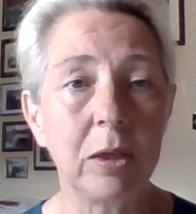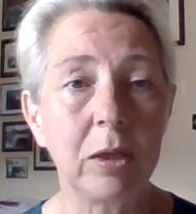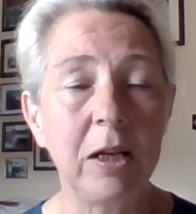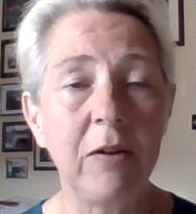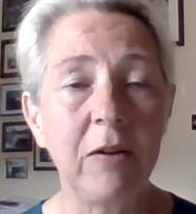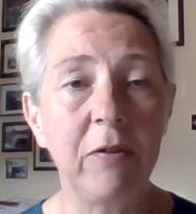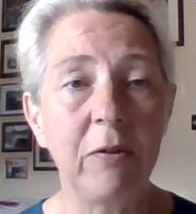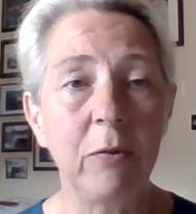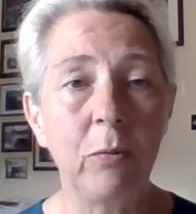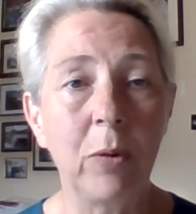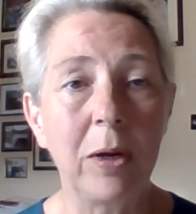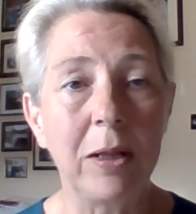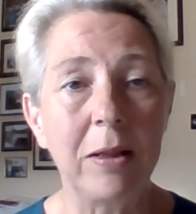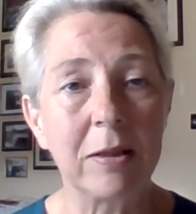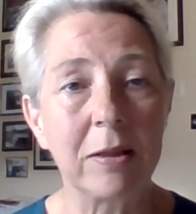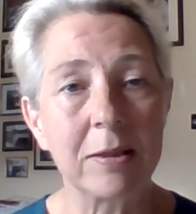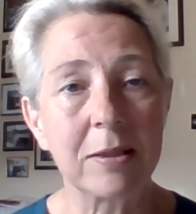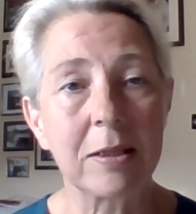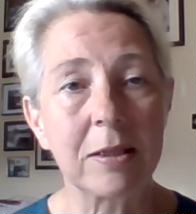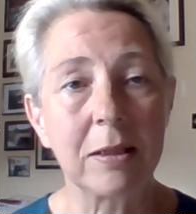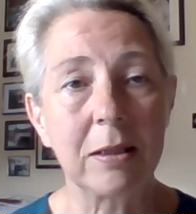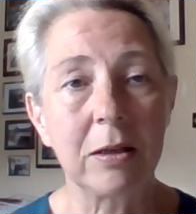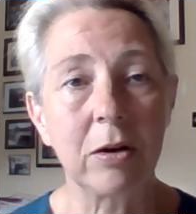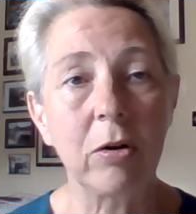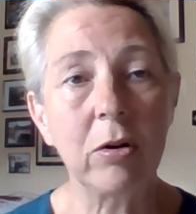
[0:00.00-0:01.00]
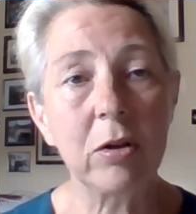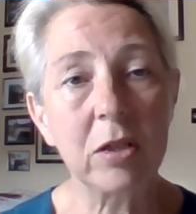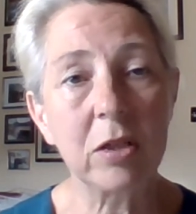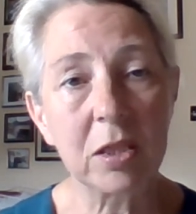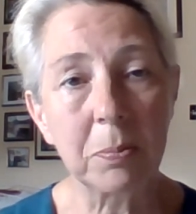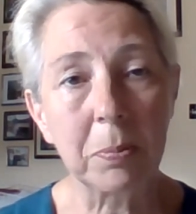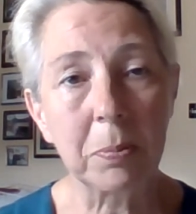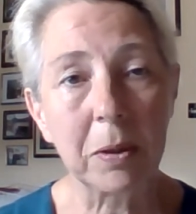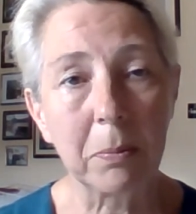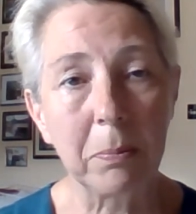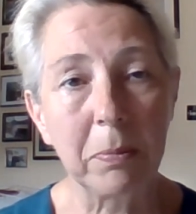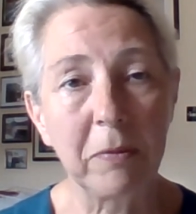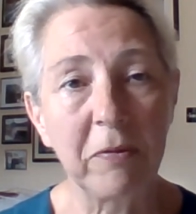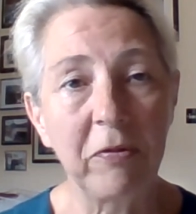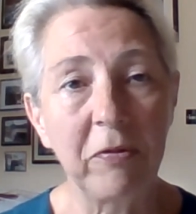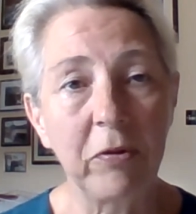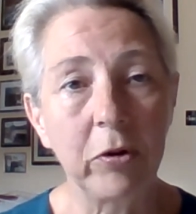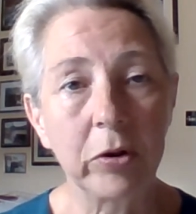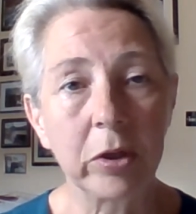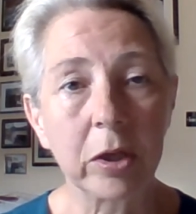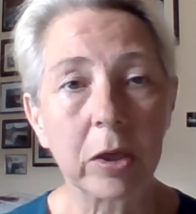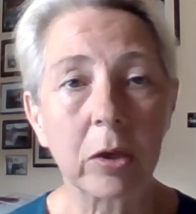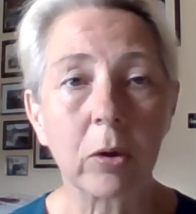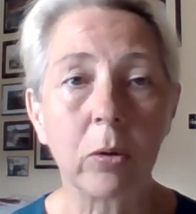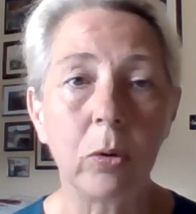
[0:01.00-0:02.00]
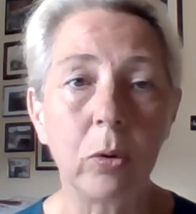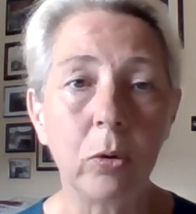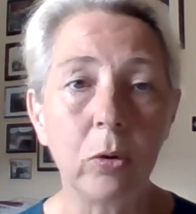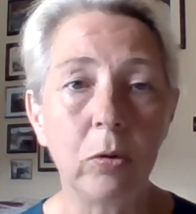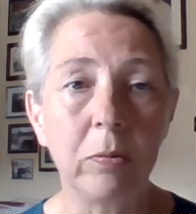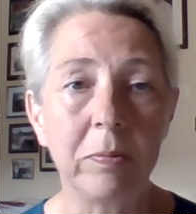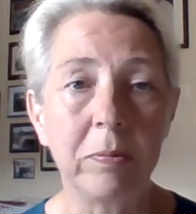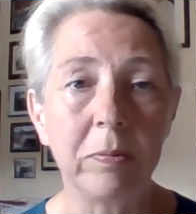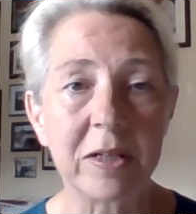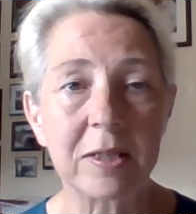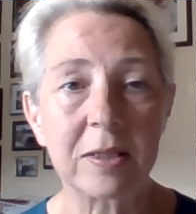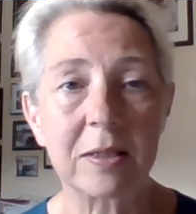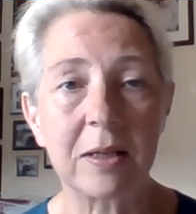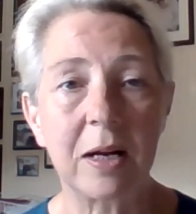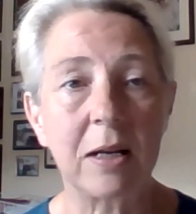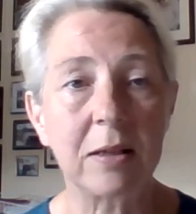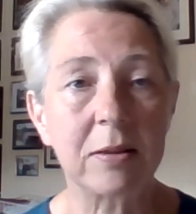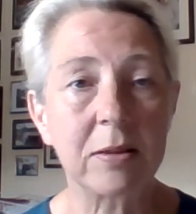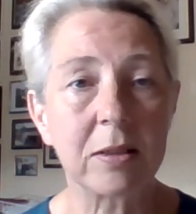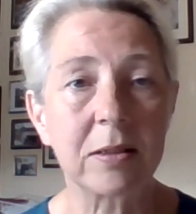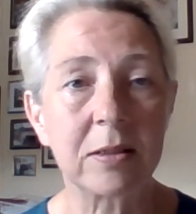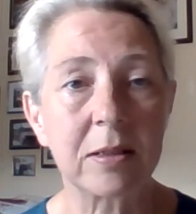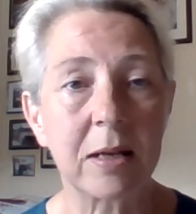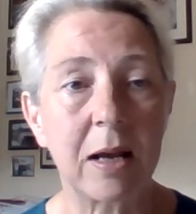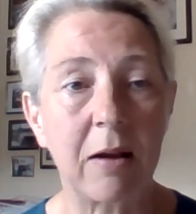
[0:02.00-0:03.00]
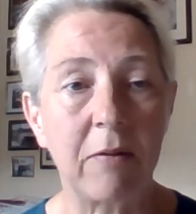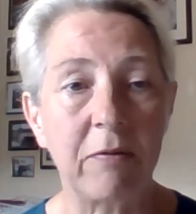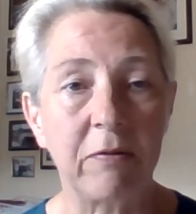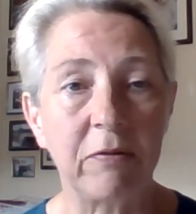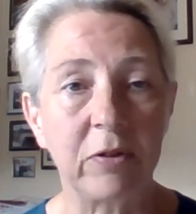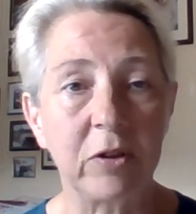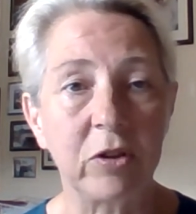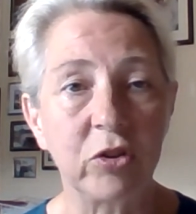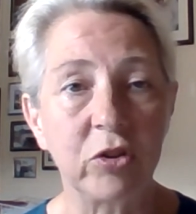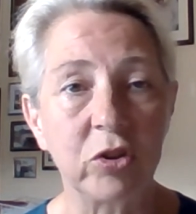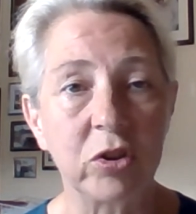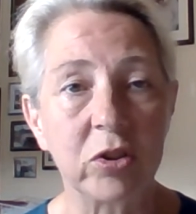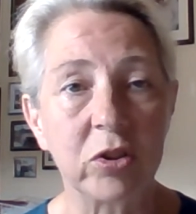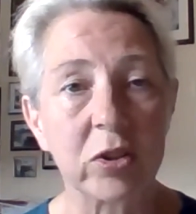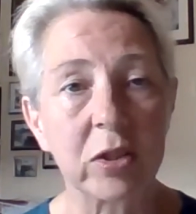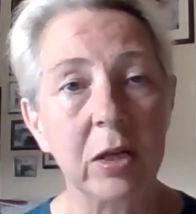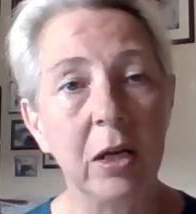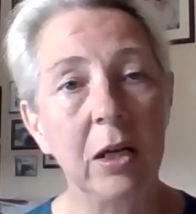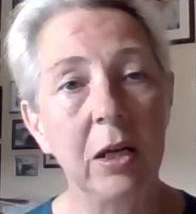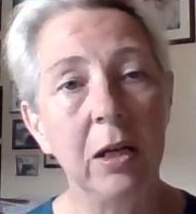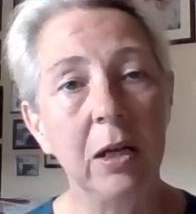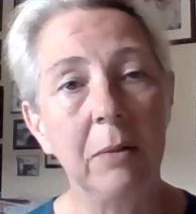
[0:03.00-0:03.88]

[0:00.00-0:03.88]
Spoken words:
even when they're still in hospital, before they go home, they're starting to have flushes